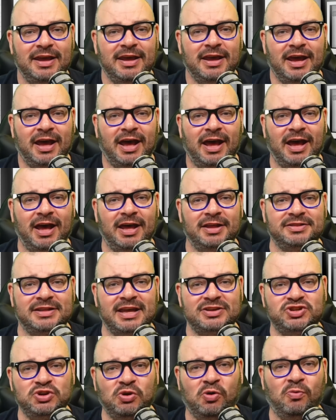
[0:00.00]

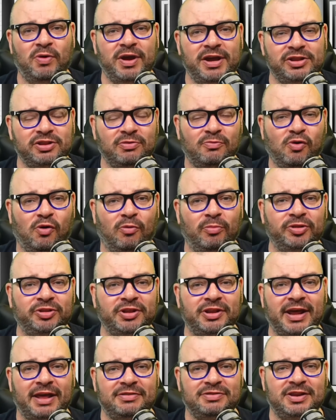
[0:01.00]
there's no way at the moment
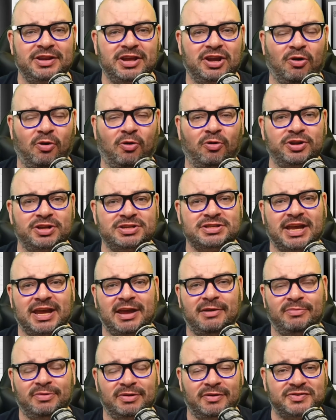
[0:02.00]
that Anthony Gordon is
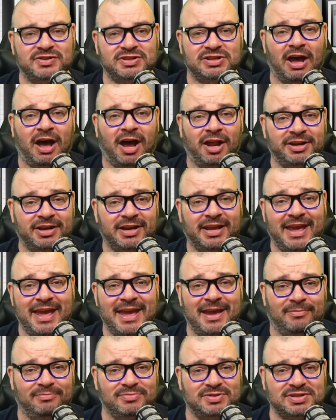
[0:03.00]
capable of starting
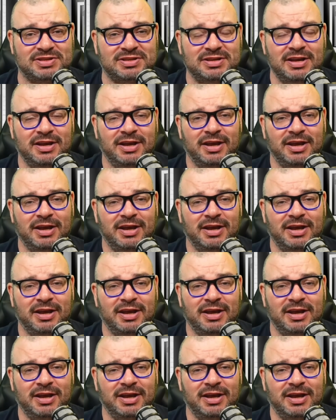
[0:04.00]
games.